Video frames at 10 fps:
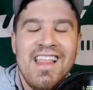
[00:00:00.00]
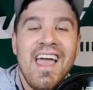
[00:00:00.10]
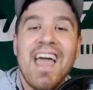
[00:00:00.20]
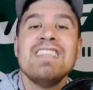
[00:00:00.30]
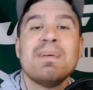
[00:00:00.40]

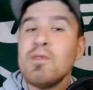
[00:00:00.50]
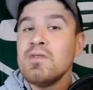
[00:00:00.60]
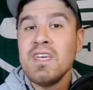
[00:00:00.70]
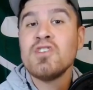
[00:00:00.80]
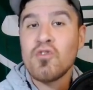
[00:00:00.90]
And some of those
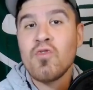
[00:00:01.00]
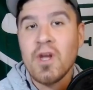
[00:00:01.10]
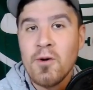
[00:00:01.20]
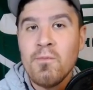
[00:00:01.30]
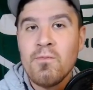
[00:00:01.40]
things are
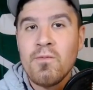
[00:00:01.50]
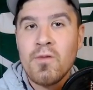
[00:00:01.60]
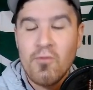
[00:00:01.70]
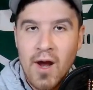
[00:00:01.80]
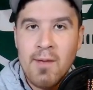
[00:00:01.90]
real,
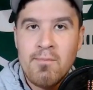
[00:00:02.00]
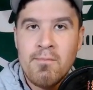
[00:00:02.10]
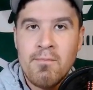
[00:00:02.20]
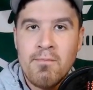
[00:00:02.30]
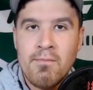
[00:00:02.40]
right?
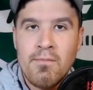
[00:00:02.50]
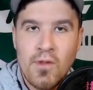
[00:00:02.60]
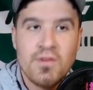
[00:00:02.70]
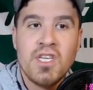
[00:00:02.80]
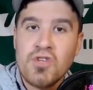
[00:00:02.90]

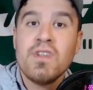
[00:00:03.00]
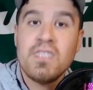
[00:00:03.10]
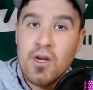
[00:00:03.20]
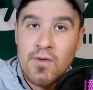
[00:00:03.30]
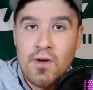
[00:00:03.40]
Those injuries,
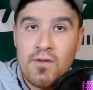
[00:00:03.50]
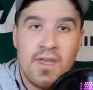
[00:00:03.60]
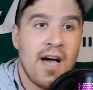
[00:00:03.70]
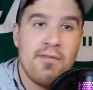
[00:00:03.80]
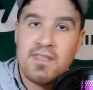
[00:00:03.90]
they're real. The
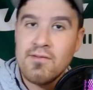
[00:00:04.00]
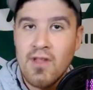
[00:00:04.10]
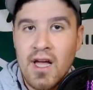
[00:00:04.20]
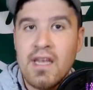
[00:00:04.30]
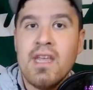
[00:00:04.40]
offensive
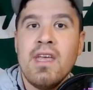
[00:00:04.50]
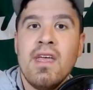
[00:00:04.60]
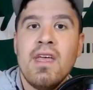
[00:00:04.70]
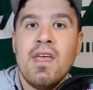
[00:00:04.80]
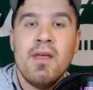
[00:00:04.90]
line,
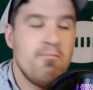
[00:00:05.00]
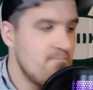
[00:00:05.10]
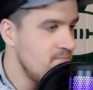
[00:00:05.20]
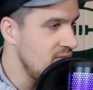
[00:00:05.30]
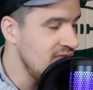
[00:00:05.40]

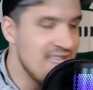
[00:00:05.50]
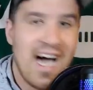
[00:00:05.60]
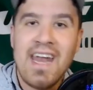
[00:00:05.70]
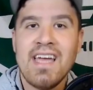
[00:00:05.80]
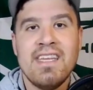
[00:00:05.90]

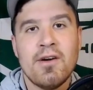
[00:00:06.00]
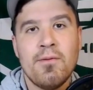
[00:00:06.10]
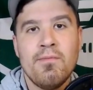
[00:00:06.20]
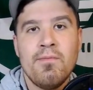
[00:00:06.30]
not ideal.